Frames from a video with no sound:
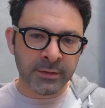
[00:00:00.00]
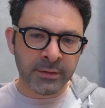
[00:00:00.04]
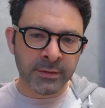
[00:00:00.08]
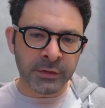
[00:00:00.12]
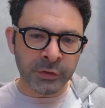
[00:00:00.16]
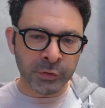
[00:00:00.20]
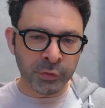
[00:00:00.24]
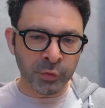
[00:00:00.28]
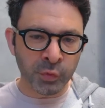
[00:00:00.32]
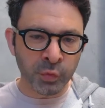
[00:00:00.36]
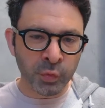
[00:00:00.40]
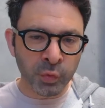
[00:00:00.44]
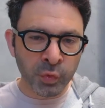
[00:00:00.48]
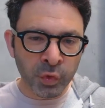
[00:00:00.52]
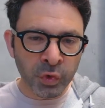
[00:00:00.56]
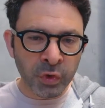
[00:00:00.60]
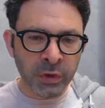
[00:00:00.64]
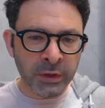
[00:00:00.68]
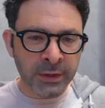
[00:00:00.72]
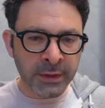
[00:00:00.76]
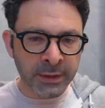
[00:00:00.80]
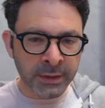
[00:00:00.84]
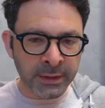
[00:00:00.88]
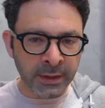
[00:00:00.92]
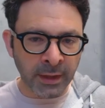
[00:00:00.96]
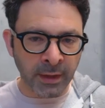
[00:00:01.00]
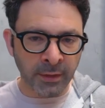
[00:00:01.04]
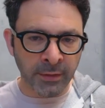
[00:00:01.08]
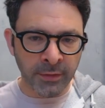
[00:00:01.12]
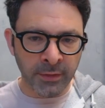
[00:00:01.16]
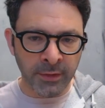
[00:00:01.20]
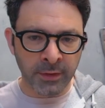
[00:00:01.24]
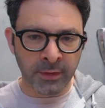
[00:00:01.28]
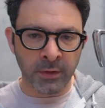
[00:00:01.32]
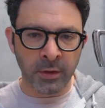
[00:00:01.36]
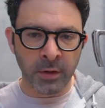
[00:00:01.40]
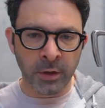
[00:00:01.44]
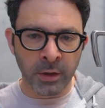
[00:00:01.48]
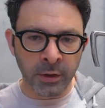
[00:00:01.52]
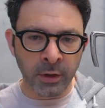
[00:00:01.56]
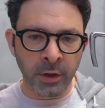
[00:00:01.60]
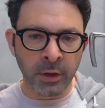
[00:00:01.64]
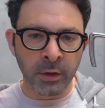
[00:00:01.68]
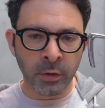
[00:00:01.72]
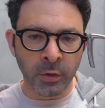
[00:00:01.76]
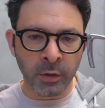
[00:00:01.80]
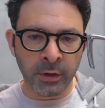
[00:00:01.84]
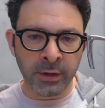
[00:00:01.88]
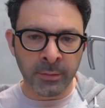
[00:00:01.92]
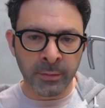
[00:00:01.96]
there's really nothing I
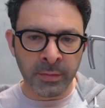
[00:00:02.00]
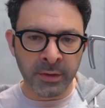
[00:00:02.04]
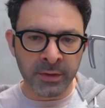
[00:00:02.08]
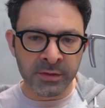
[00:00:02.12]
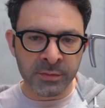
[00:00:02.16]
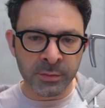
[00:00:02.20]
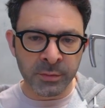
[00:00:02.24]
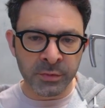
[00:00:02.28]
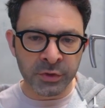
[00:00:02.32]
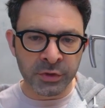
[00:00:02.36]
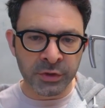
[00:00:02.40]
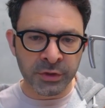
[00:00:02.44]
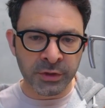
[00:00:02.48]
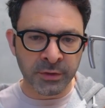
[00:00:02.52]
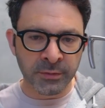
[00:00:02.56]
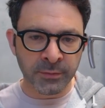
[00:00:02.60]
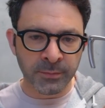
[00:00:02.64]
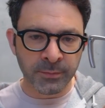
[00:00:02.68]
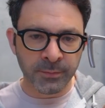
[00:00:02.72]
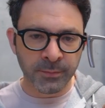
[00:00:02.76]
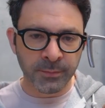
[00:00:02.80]
don't like about this machine.